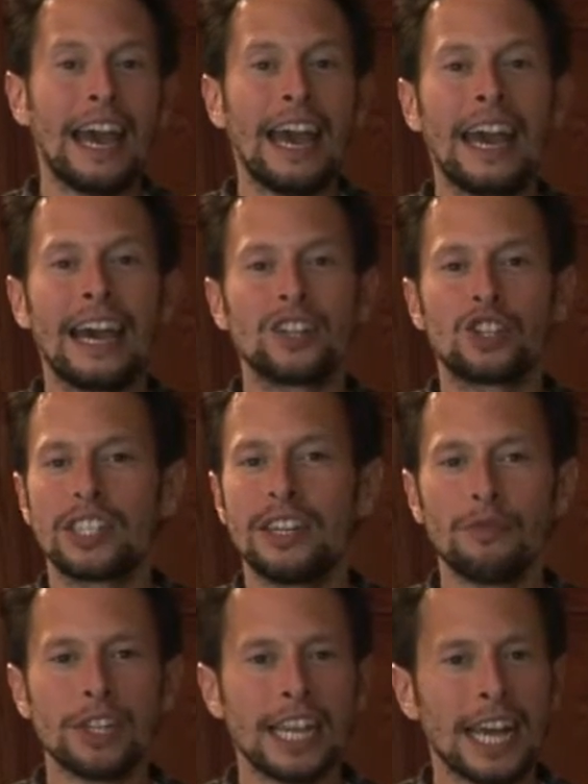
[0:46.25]
and just
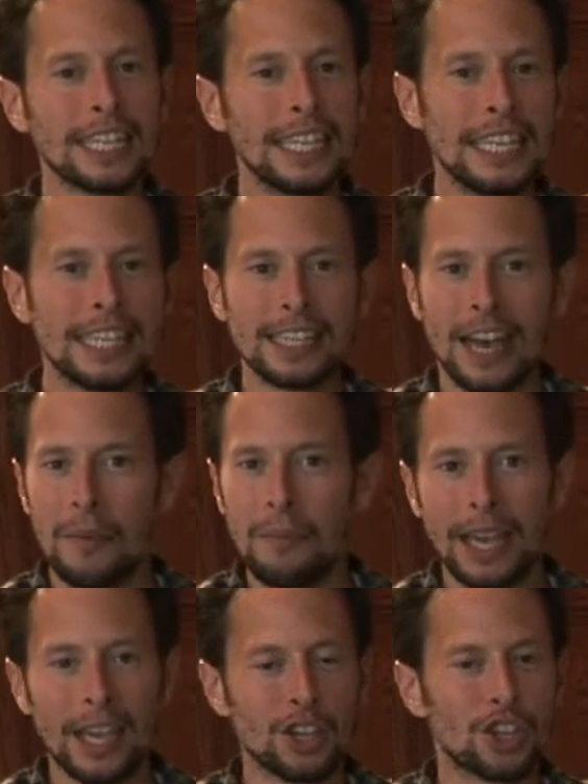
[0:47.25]
different techniques on
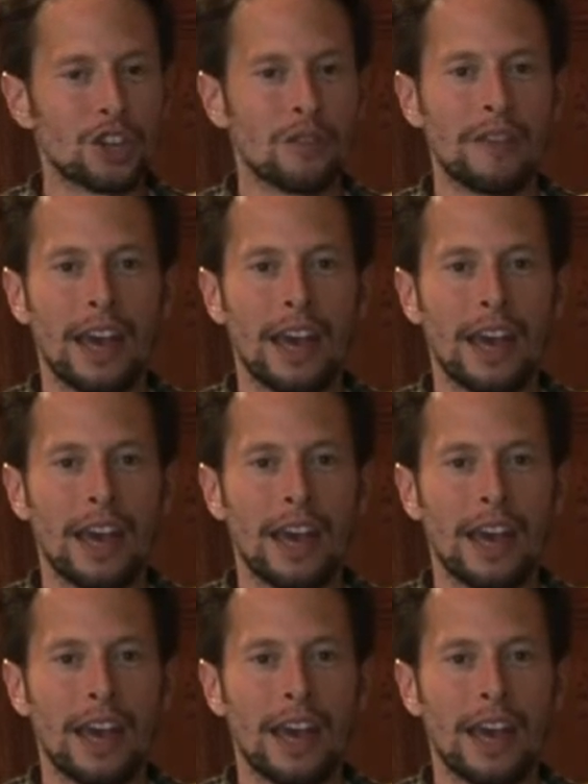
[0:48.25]
making sure